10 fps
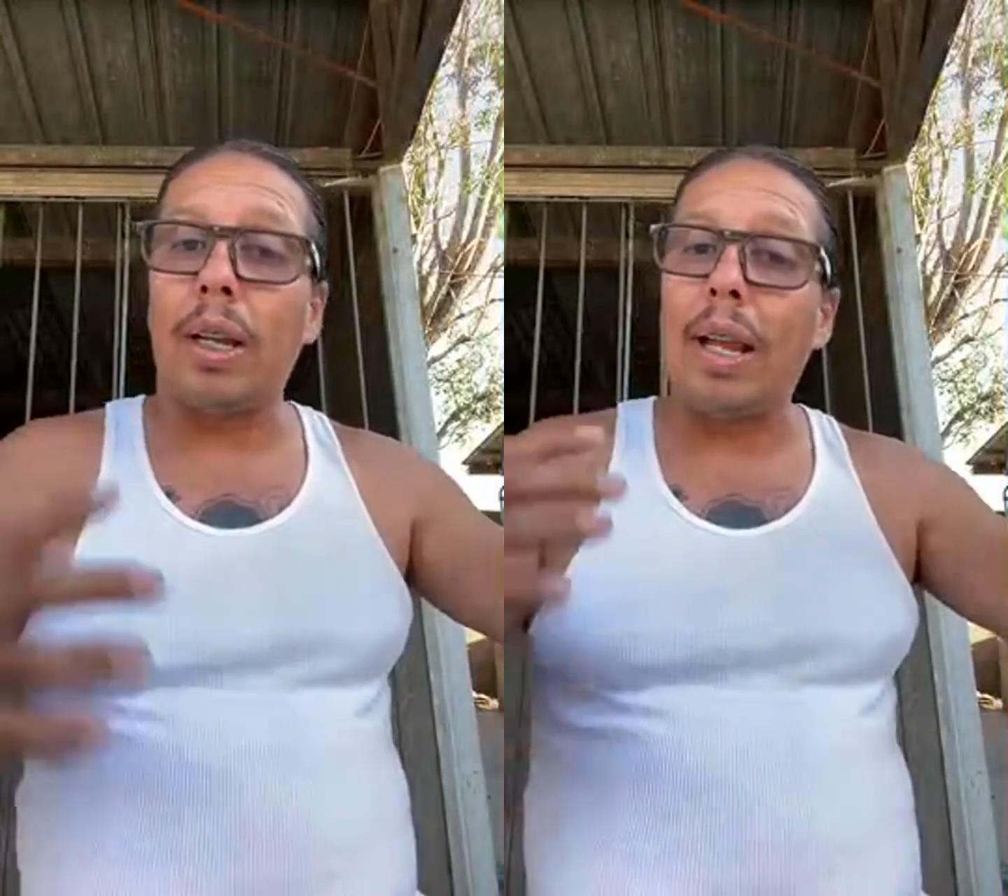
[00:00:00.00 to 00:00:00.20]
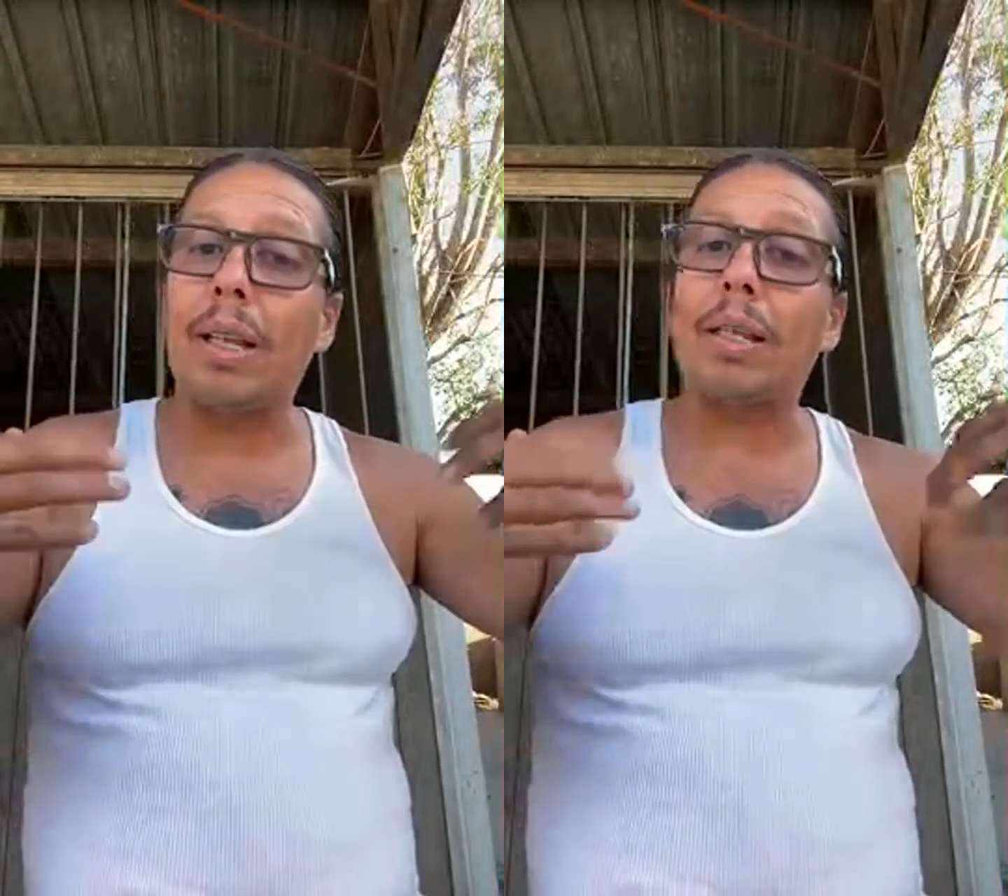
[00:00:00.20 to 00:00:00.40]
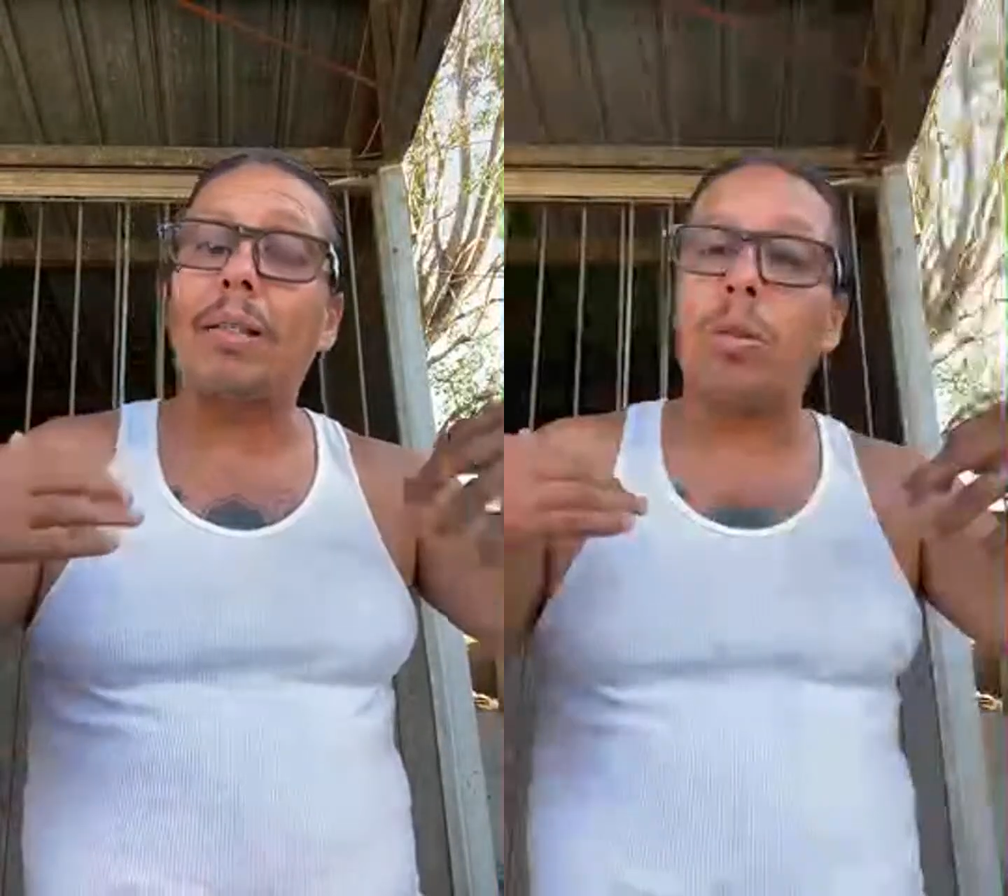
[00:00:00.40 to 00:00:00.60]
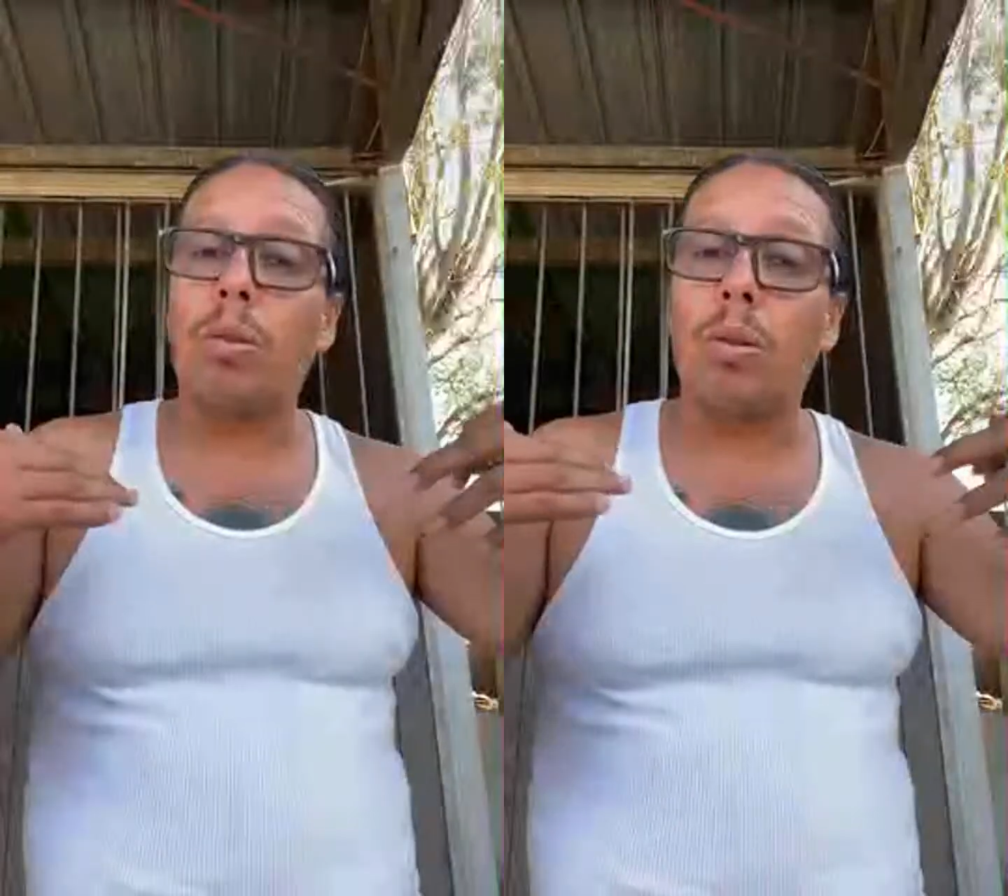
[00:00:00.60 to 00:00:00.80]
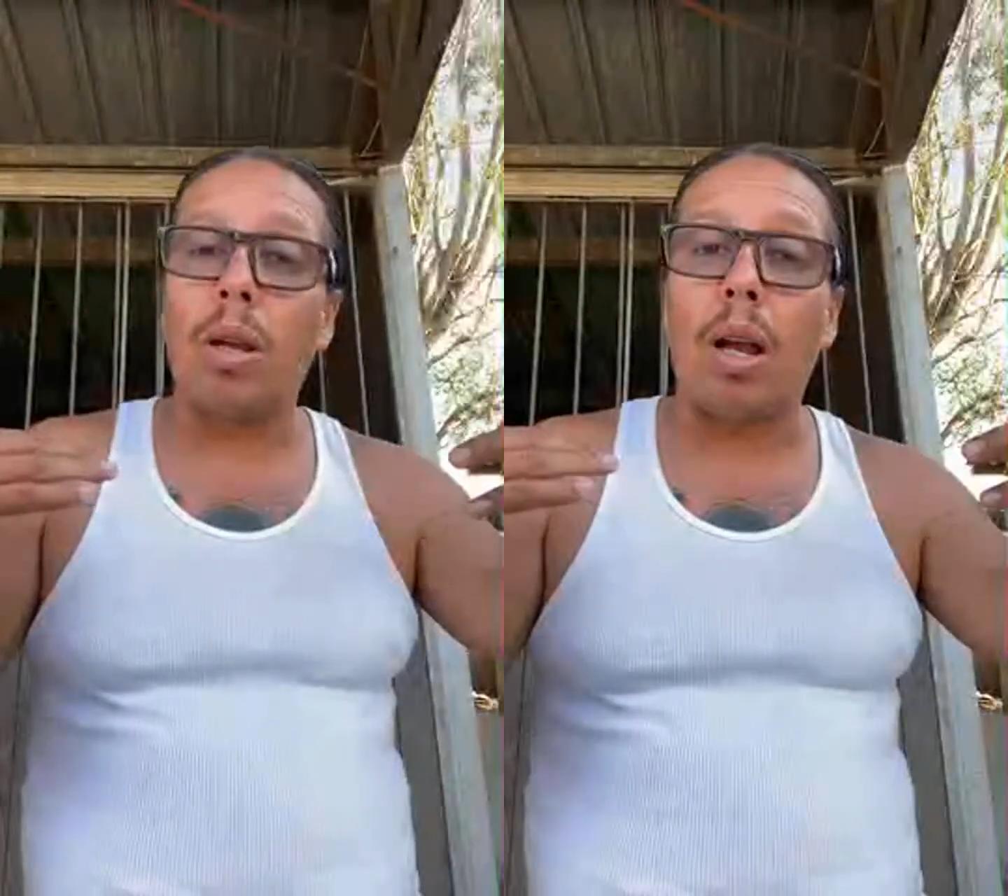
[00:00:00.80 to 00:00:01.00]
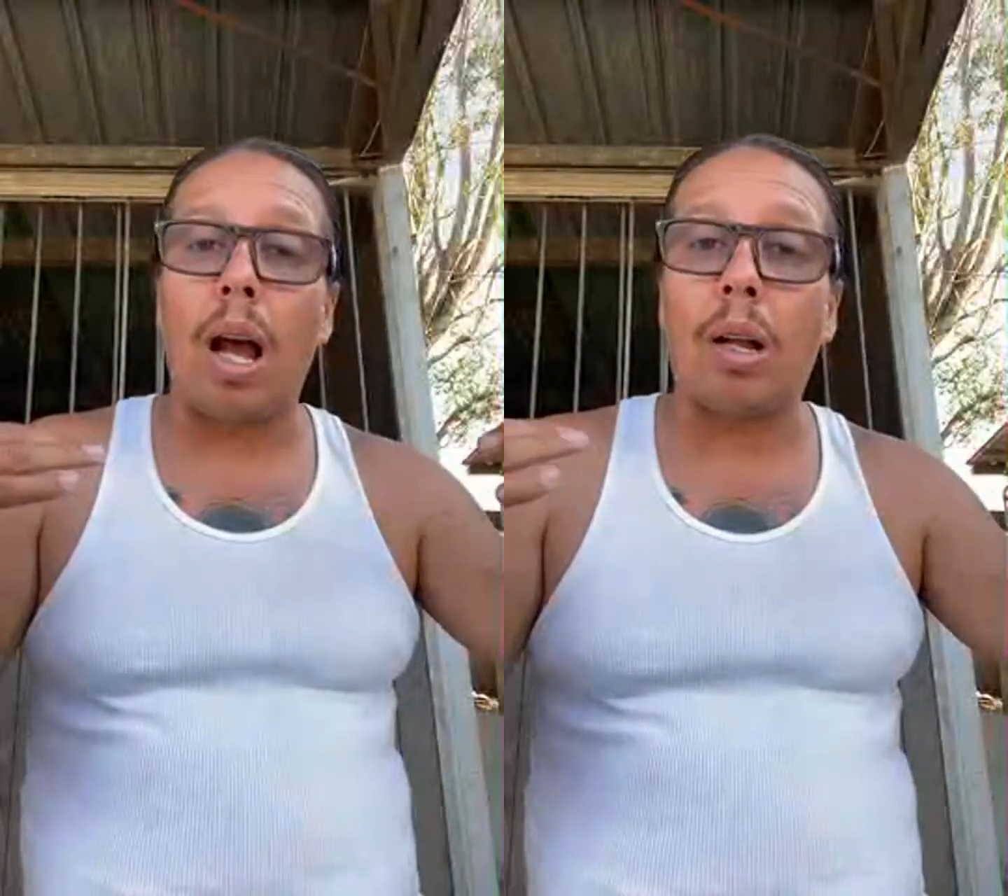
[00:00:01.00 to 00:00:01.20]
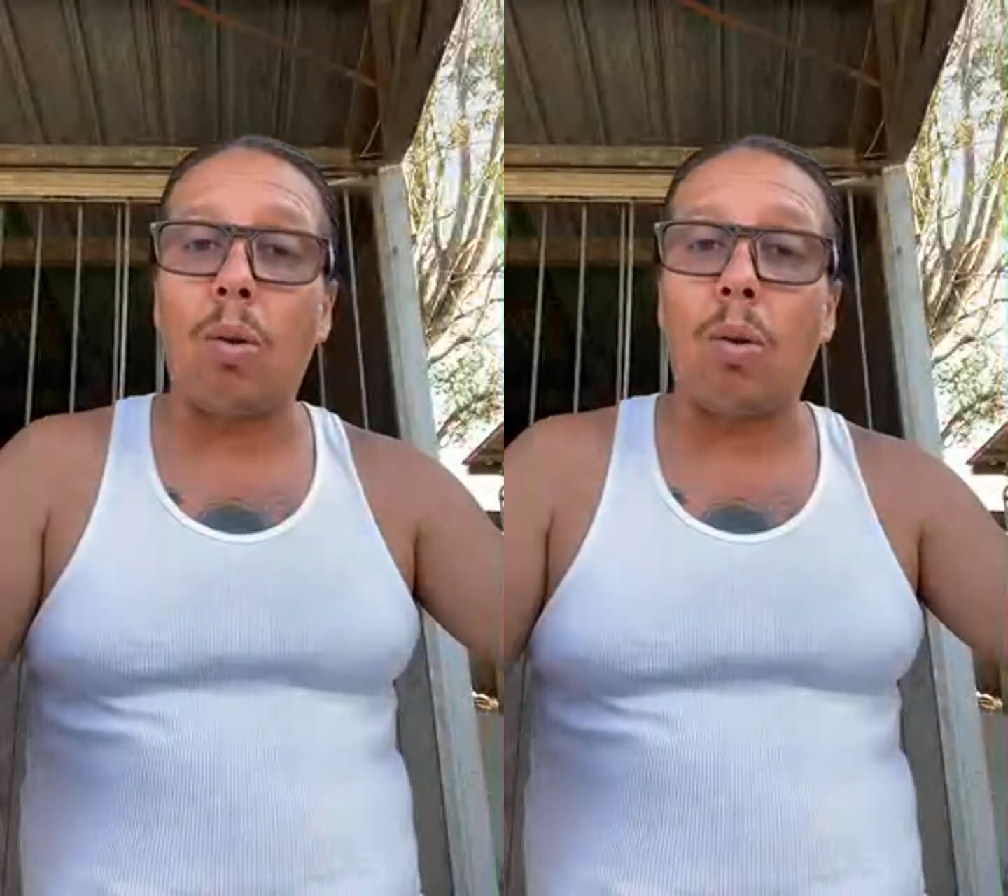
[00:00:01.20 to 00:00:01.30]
and I